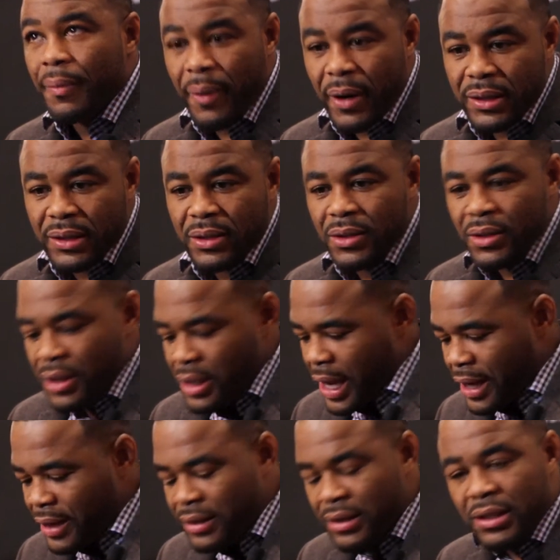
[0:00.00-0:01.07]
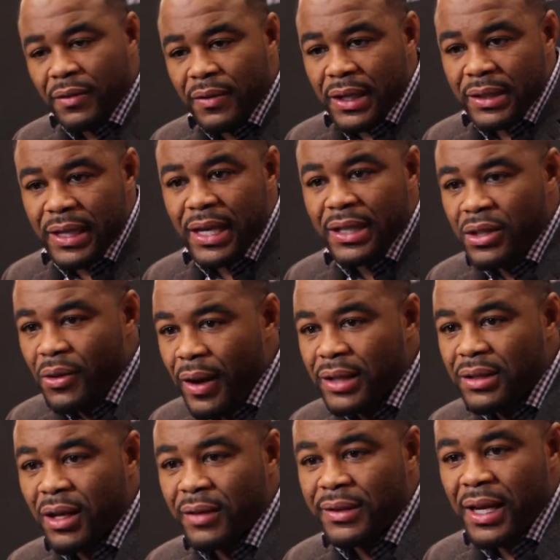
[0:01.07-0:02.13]
the person, Anderson Silva, they say he's
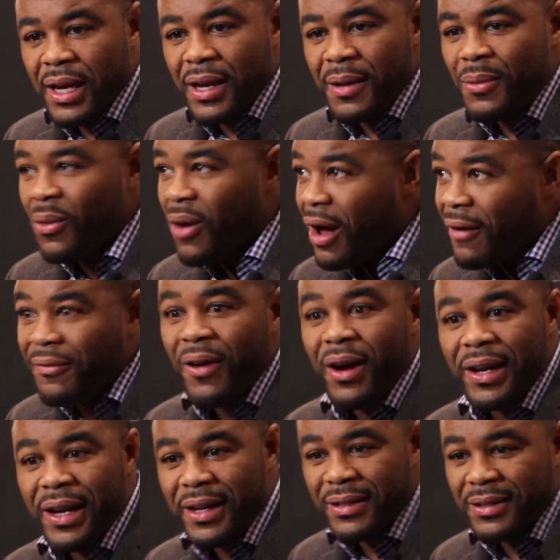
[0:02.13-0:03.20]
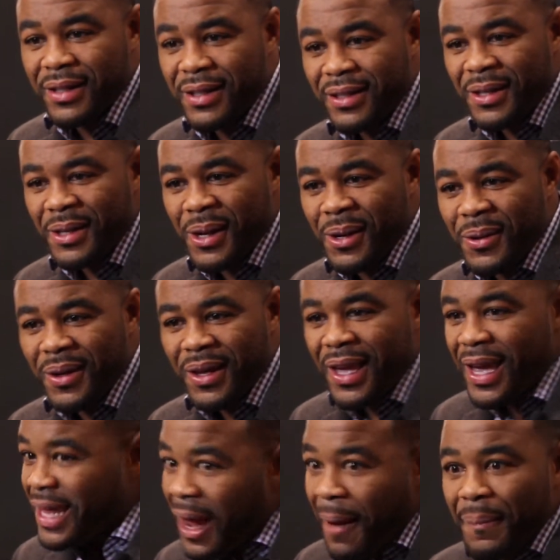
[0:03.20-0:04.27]
greatest all time. Well, I fought Anderson, you know,
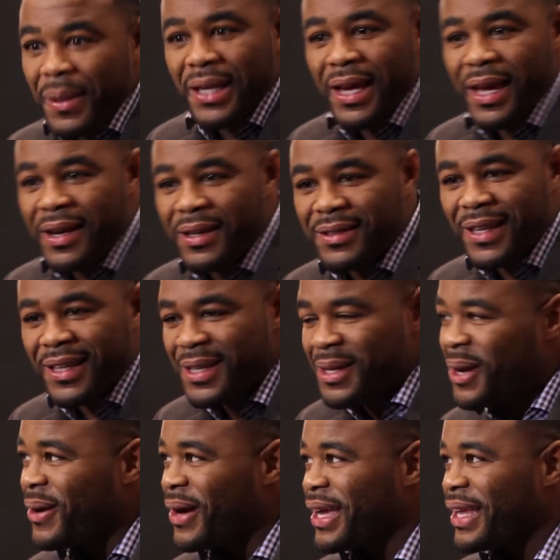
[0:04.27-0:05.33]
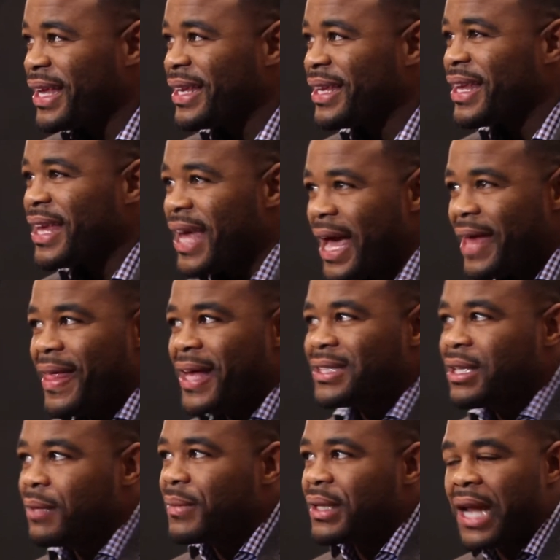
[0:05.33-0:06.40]
and I beat Anderson, you know. And
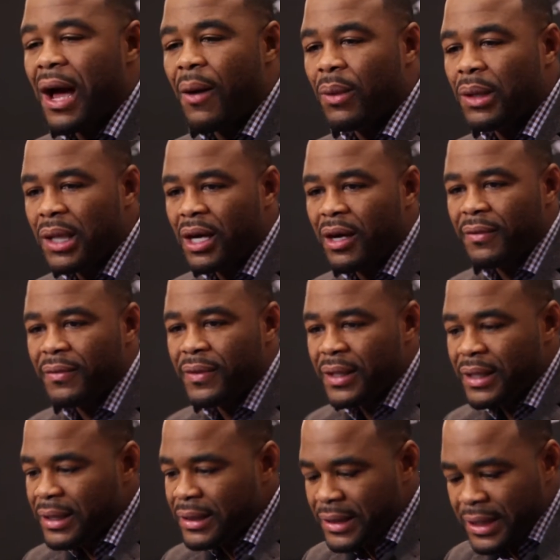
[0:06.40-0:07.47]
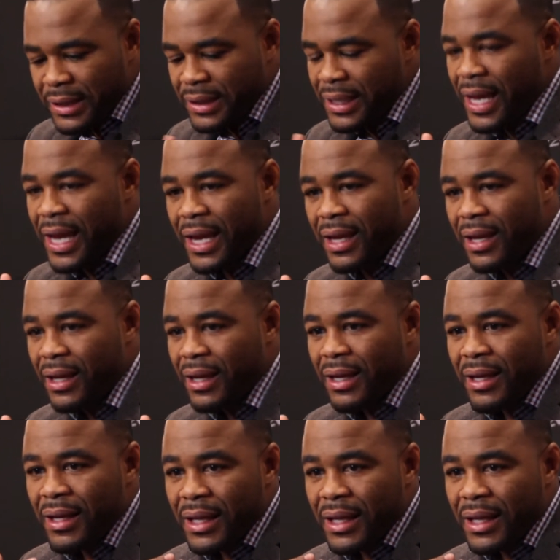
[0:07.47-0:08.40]
that's something I would love to say